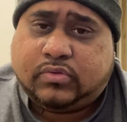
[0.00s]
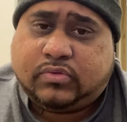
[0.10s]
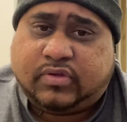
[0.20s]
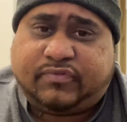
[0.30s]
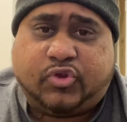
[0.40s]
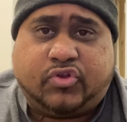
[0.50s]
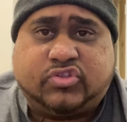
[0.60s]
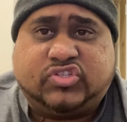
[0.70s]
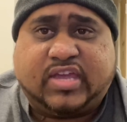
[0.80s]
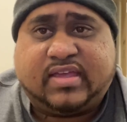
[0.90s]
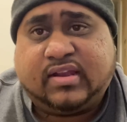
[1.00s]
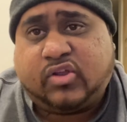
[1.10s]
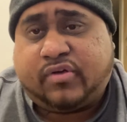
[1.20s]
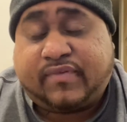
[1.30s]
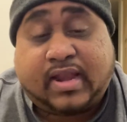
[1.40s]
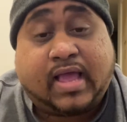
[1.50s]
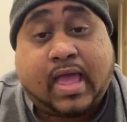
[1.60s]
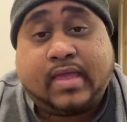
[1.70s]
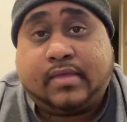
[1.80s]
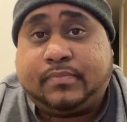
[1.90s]
if you're a Jake Gyllenhaal fan like
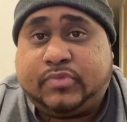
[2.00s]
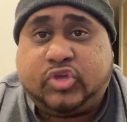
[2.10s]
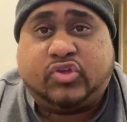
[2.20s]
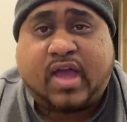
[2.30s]
I am, you